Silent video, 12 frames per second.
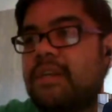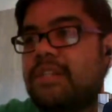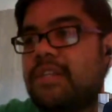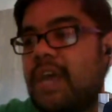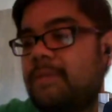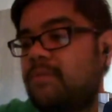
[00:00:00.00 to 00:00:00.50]

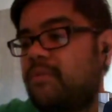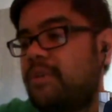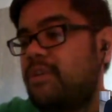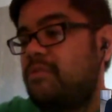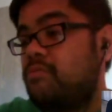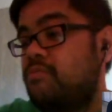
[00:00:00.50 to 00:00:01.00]
times where
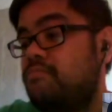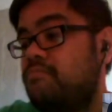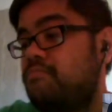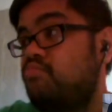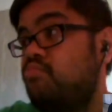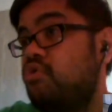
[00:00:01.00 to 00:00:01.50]
you
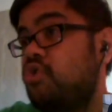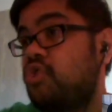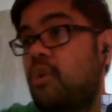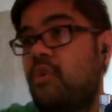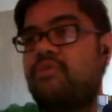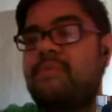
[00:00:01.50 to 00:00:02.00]

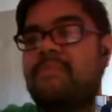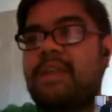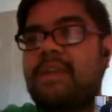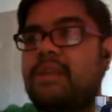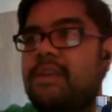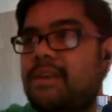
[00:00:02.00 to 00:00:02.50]
showed
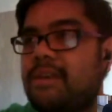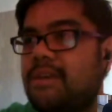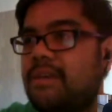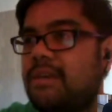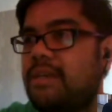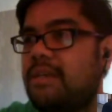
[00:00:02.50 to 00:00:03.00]
me
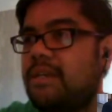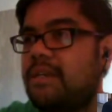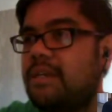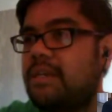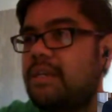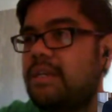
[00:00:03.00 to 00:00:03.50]

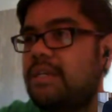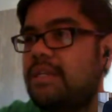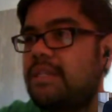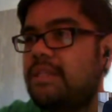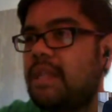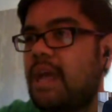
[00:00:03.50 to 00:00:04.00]

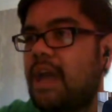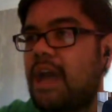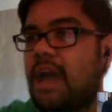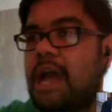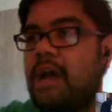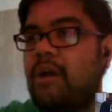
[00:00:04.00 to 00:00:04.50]

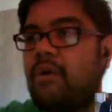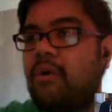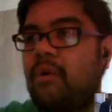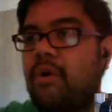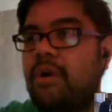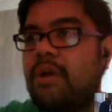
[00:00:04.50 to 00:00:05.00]
how